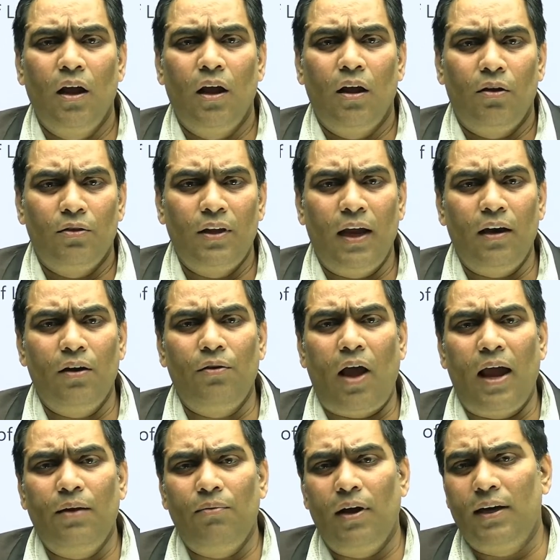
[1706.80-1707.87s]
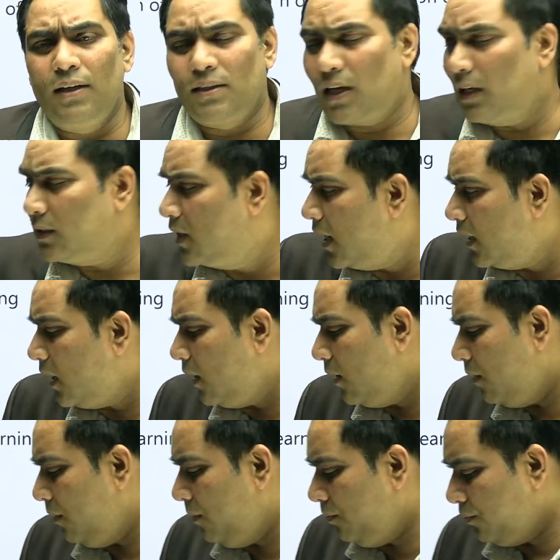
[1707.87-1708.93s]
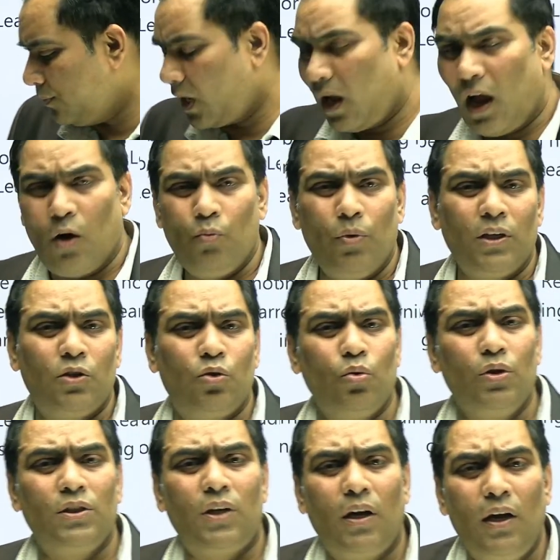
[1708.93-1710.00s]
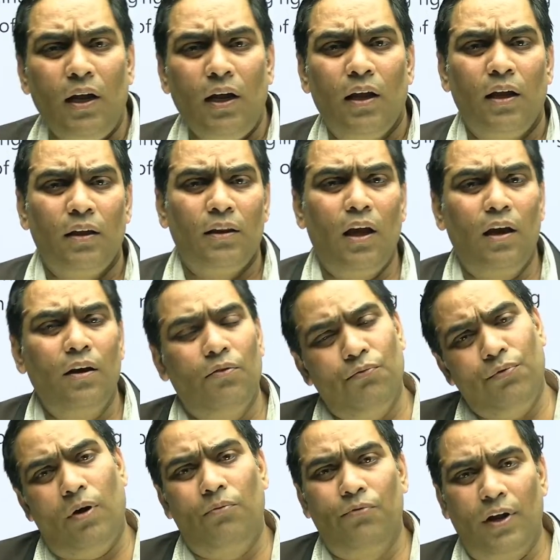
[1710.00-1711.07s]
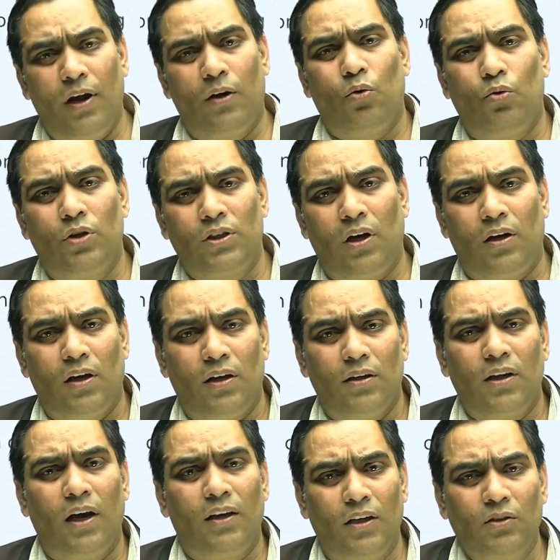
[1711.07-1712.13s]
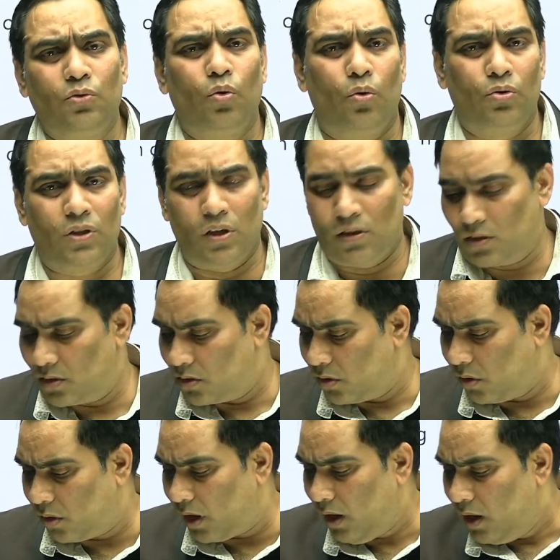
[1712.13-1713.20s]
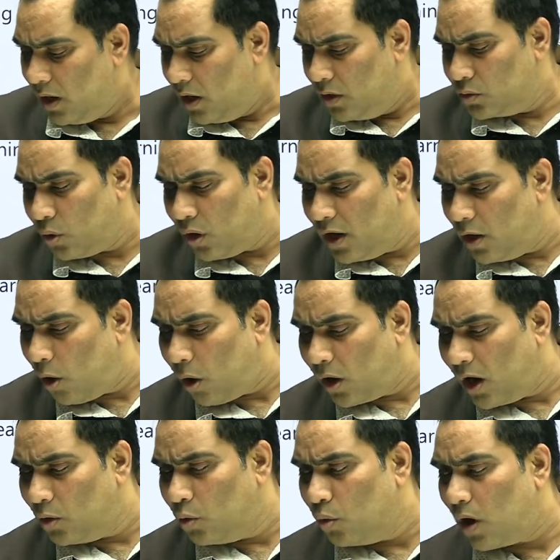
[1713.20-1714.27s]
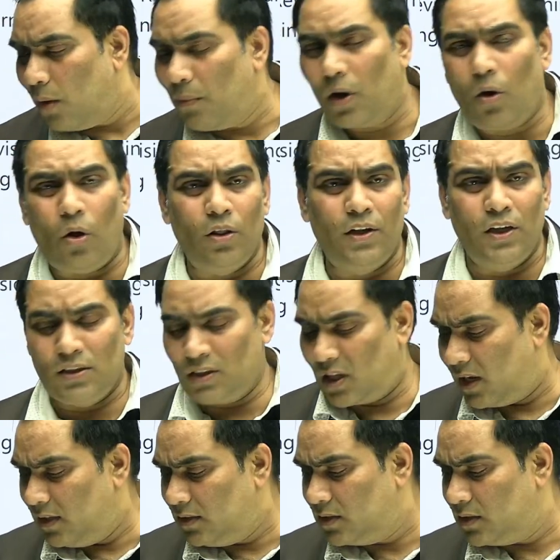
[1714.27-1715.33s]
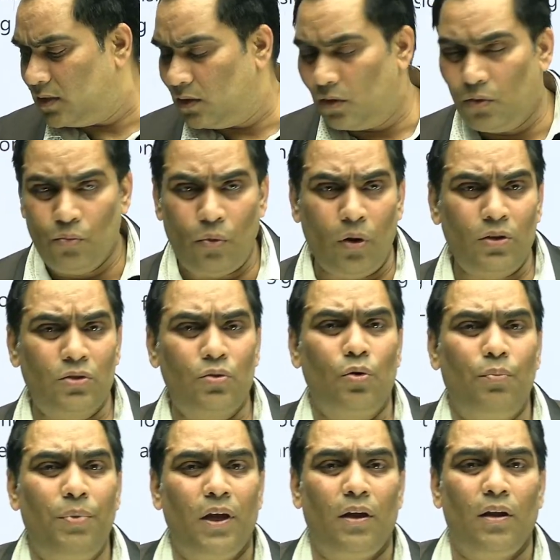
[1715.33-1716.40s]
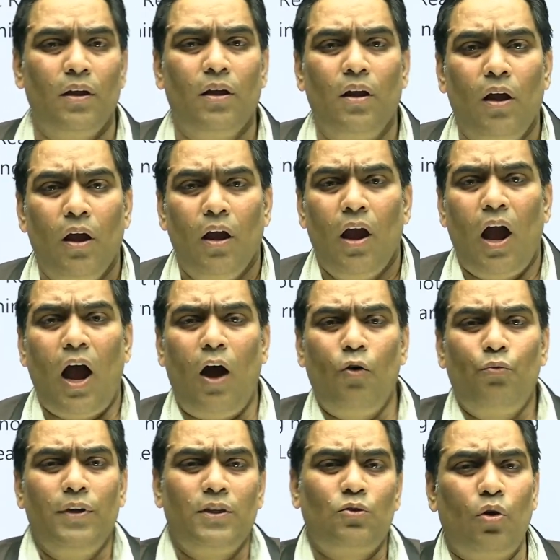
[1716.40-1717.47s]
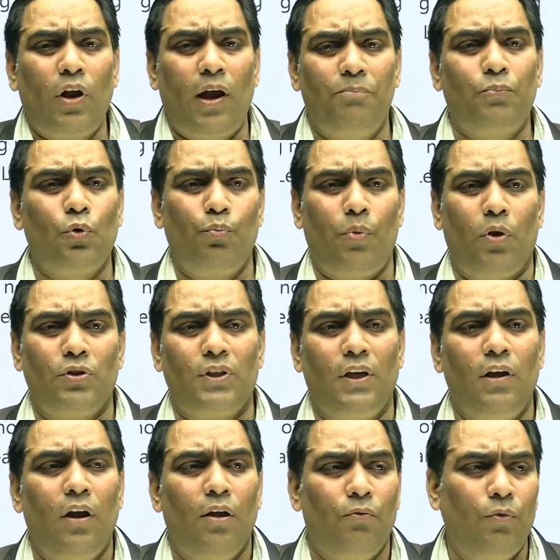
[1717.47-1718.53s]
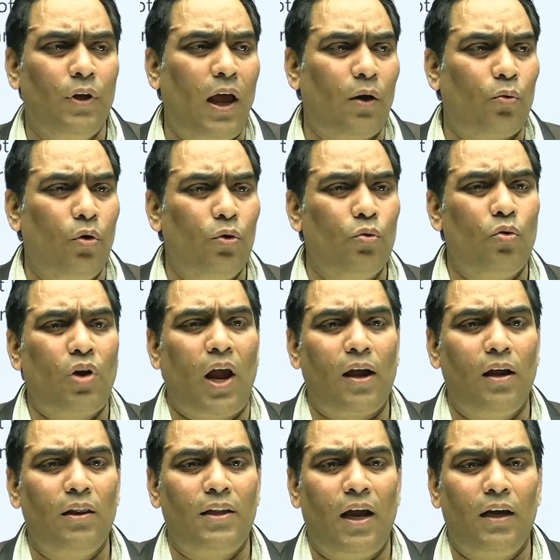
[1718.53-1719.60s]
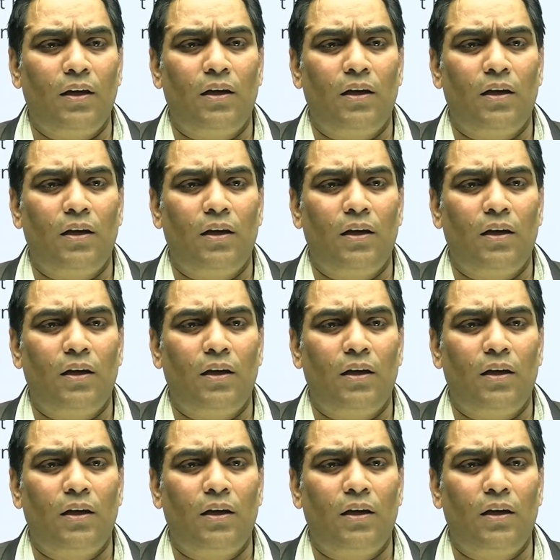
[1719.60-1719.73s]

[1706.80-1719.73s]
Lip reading: Then I will discuss that how much to study, then from where to study, that is sources. Okay. So in order to cover all these things, what should be, how we should have to proceed, we are going to tackle that